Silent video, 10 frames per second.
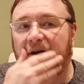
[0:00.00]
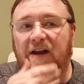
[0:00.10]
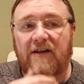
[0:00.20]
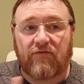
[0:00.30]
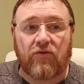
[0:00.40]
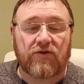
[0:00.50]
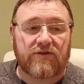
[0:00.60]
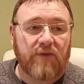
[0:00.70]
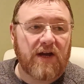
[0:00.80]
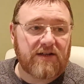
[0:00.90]
And of course,
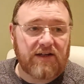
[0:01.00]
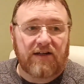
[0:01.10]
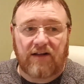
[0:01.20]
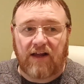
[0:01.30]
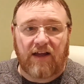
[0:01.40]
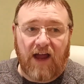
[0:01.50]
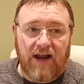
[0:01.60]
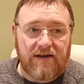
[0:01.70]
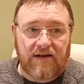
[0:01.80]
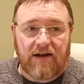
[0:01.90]
especially
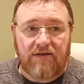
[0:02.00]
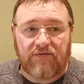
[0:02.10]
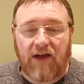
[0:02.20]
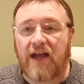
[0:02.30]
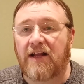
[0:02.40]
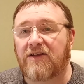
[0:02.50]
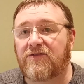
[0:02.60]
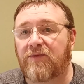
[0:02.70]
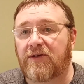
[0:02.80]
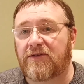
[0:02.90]
in kind of
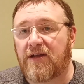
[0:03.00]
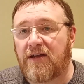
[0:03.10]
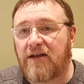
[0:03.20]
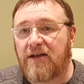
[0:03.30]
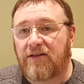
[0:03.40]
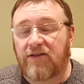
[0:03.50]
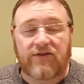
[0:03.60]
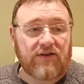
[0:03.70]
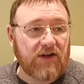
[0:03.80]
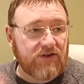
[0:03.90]
English beers, the
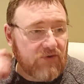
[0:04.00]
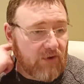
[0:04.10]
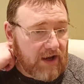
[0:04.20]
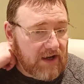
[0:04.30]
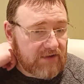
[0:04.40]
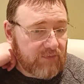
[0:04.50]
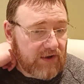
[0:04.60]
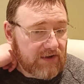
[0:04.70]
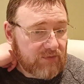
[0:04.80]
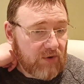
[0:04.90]
traditional English
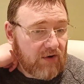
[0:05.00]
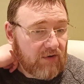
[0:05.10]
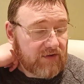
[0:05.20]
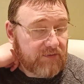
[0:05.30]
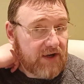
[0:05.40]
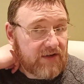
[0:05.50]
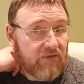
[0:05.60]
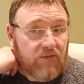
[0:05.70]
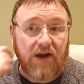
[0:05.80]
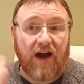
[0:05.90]
beers, well, especially
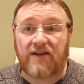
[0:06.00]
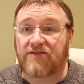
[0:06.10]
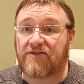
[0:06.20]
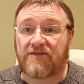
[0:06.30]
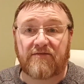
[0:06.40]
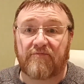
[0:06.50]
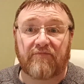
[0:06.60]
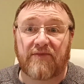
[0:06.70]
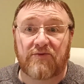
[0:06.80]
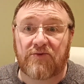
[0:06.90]
from casks,
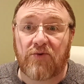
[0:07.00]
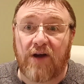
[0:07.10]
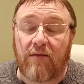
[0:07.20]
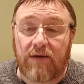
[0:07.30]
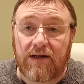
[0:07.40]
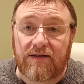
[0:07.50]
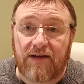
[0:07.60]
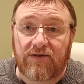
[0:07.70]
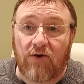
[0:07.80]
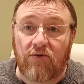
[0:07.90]
there was no carbonation
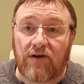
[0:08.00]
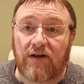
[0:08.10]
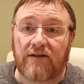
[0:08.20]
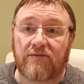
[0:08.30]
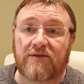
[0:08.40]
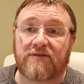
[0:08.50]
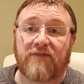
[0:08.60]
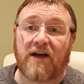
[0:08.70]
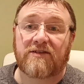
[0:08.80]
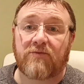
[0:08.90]
at all really, it was
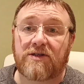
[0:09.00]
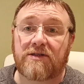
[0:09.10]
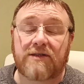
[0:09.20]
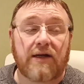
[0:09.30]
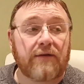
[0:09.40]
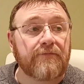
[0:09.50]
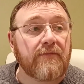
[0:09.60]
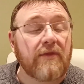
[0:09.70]
flat as a witch's tit.